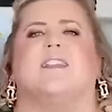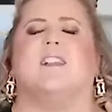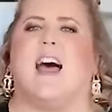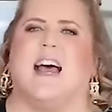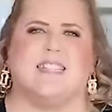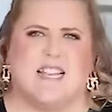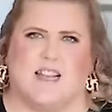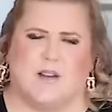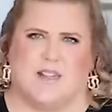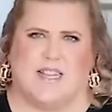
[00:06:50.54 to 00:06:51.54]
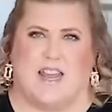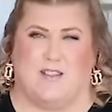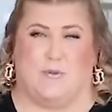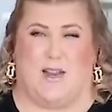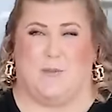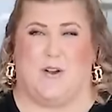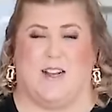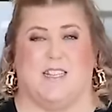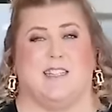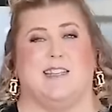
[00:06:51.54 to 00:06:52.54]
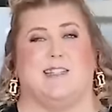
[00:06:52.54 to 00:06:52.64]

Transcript: The last thing I'm gonna say in the planning process